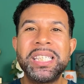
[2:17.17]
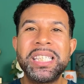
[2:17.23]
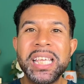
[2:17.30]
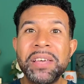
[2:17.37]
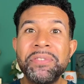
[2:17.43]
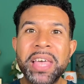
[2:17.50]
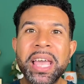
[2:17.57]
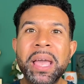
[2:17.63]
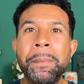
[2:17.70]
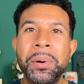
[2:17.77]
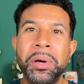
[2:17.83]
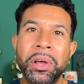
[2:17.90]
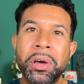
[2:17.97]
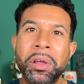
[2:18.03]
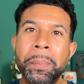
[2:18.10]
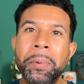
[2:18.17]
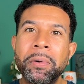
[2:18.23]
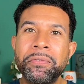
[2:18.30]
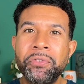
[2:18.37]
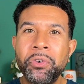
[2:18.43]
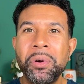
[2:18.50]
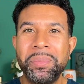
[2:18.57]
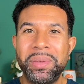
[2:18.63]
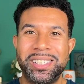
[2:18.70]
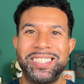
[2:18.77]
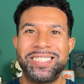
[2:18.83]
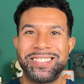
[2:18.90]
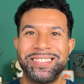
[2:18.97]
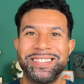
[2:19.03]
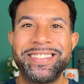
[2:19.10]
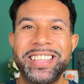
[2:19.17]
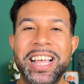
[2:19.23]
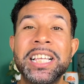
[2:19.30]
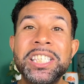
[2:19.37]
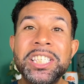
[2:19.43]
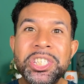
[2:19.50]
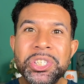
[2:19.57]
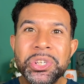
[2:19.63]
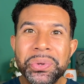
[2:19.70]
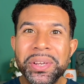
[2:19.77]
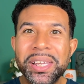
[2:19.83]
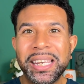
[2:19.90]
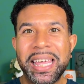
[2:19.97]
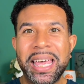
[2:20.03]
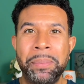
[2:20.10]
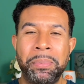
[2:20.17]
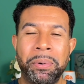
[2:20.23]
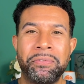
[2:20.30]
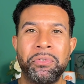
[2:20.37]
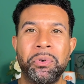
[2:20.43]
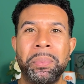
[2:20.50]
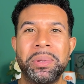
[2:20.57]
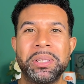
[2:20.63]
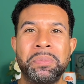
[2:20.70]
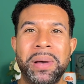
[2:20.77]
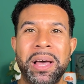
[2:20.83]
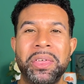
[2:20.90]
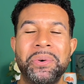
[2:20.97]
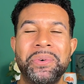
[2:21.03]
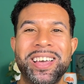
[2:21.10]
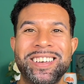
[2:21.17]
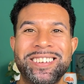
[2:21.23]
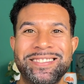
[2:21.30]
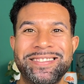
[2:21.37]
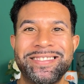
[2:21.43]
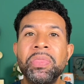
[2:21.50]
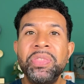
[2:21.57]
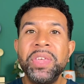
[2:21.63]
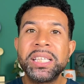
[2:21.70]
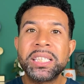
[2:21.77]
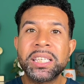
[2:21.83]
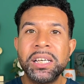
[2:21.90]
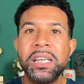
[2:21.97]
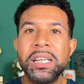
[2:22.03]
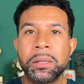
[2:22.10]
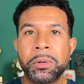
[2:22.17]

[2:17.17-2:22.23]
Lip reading: see if they can put on a performance. A student-led performance, by the way. This could